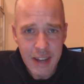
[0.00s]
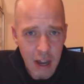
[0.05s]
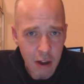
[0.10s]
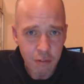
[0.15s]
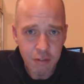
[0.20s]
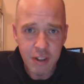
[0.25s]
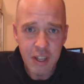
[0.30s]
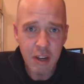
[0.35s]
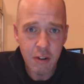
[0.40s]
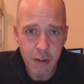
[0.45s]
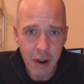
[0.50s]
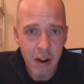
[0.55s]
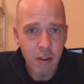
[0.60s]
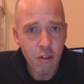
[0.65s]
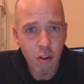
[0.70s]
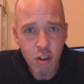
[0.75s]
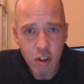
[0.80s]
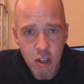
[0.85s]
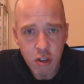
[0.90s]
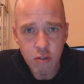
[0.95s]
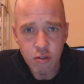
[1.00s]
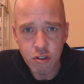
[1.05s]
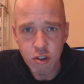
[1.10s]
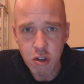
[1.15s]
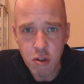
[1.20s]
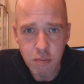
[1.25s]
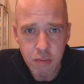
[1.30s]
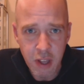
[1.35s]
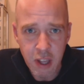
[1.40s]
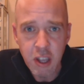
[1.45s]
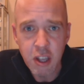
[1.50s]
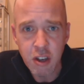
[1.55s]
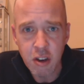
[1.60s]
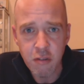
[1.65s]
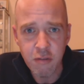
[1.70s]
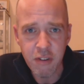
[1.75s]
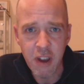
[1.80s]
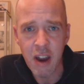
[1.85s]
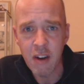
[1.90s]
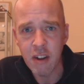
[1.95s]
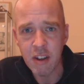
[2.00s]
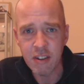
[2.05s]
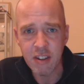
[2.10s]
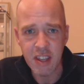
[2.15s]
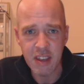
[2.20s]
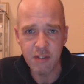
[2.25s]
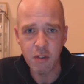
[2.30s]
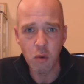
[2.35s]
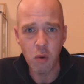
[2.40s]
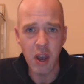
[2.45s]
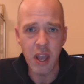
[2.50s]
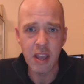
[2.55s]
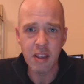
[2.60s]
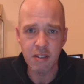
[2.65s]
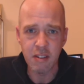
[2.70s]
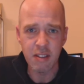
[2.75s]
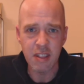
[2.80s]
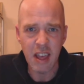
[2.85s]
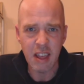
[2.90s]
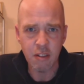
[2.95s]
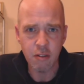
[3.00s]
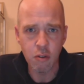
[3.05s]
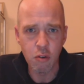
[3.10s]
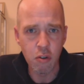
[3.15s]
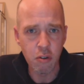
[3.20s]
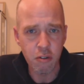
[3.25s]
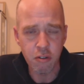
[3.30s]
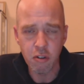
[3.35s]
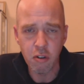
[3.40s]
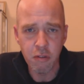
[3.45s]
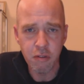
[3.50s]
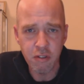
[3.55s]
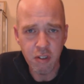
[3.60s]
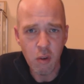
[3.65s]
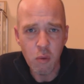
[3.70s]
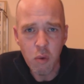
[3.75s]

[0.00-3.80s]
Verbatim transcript: Now, I've seen around on YouTube that you do various giveaways and that sort of stuff.